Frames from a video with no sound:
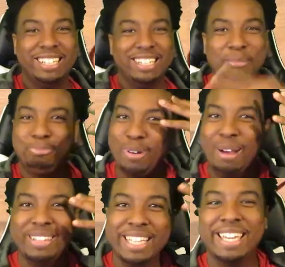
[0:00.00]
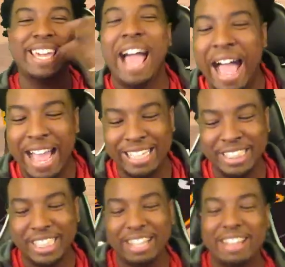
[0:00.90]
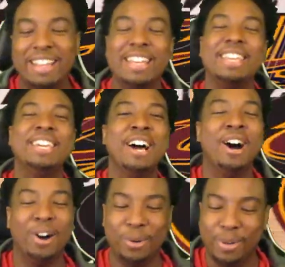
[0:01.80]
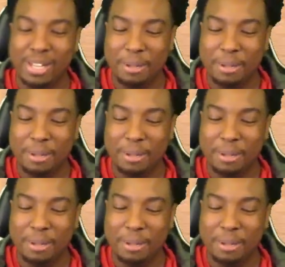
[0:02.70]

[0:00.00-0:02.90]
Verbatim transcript: LeBron the cash. Yo,